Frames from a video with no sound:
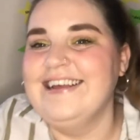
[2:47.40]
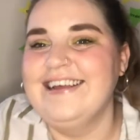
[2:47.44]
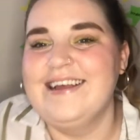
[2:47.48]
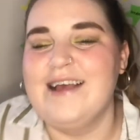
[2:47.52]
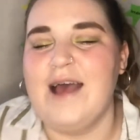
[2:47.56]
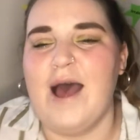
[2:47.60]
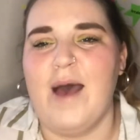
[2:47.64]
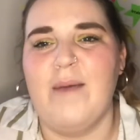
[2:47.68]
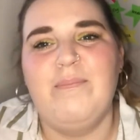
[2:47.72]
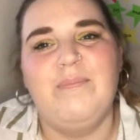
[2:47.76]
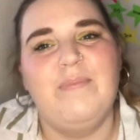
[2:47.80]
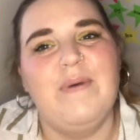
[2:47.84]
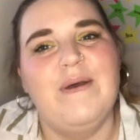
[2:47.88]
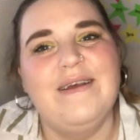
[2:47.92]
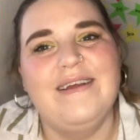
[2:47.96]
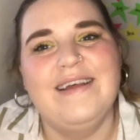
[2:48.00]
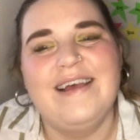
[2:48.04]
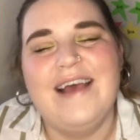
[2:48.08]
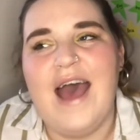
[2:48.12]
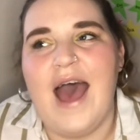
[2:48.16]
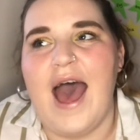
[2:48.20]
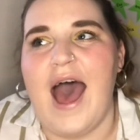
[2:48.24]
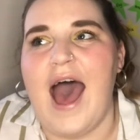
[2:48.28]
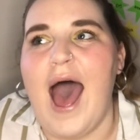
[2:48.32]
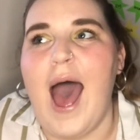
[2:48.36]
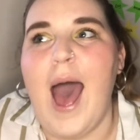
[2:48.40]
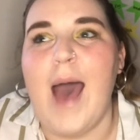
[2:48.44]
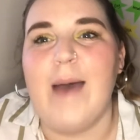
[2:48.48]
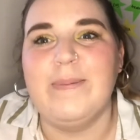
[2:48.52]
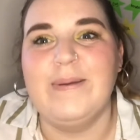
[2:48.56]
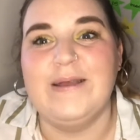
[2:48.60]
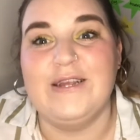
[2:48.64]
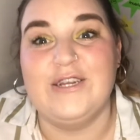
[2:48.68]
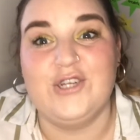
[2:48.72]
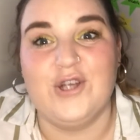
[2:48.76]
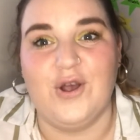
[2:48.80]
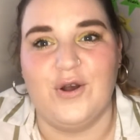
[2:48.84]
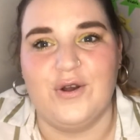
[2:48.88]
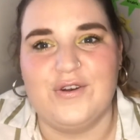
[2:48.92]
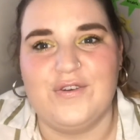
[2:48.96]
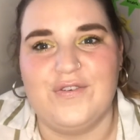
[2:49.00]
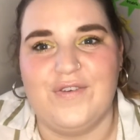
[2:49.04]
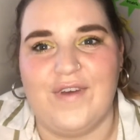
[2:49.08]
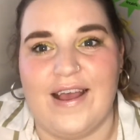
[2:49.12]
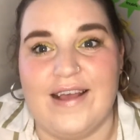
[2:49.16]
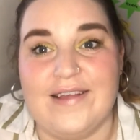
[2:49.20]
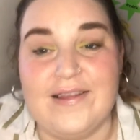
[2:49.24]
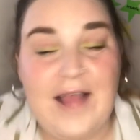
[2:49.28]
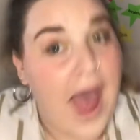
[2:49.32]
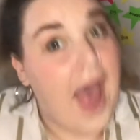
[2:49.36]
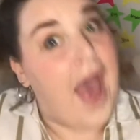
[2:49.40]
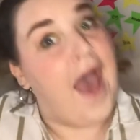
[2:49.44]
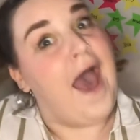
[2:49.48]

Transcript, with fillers: a, a happy, shocked face.